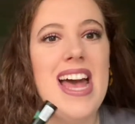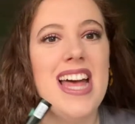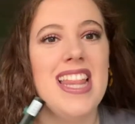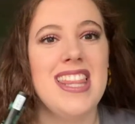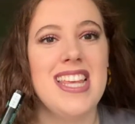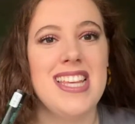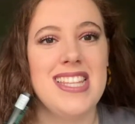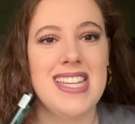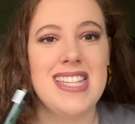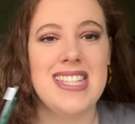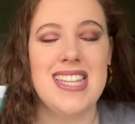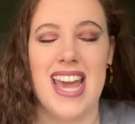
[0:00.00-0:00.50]

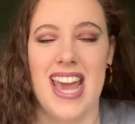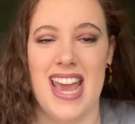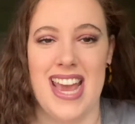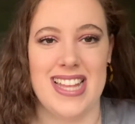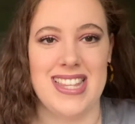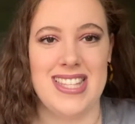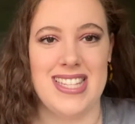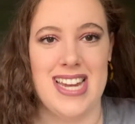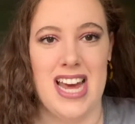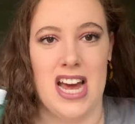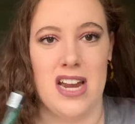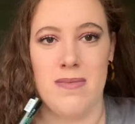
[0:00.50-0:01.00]
This is
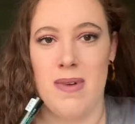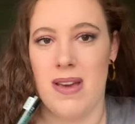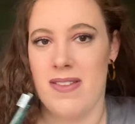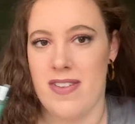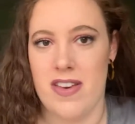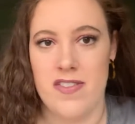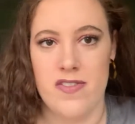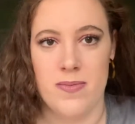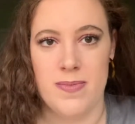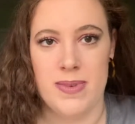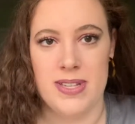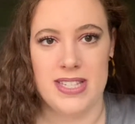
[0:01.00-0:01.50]
hands down my
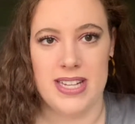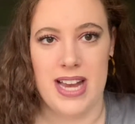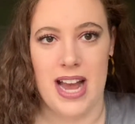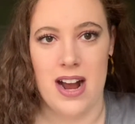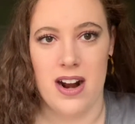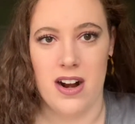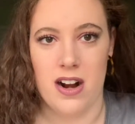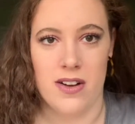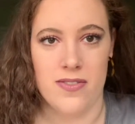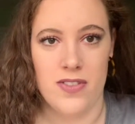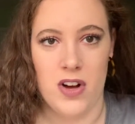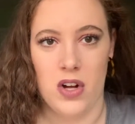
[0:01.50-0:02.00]
favorite
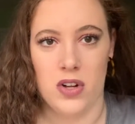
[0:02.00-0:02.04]
mascara of